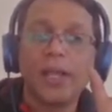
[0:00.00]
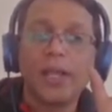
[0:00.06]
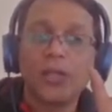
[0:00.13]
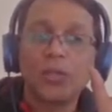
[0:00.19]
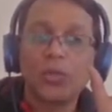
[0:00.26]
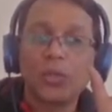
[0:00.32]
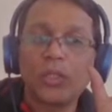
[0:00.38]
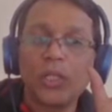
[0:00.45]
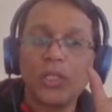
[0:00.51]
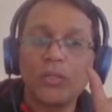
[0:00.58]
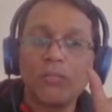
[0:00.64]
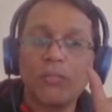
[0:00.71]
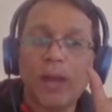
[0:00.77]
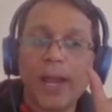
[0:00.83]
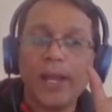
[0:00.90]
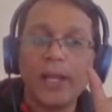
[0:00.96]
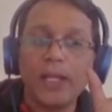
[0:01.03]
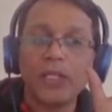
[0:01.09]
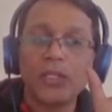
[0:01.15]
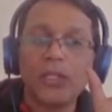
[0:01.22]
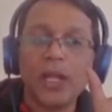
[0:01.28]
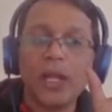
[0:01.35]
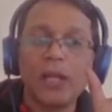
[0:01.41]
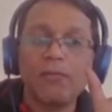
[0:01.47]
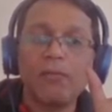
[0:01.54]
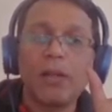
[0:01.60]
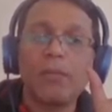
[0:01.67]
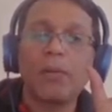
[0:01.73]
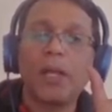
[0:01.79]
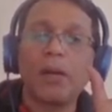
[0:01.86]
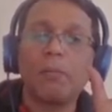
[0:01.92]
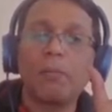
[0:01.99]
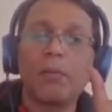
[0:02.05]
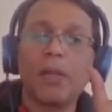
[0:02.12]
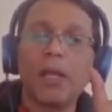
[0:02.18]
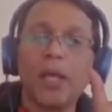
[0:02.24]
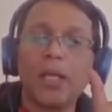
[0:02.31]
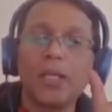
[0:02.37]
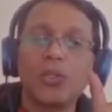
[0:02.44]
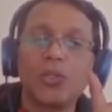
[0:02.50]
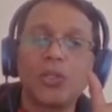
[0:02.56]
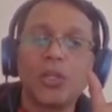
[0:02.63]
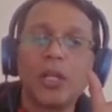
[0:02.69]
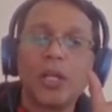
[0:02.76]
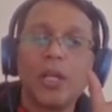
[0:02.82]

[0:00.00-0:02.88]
So this minus 10 will become plus.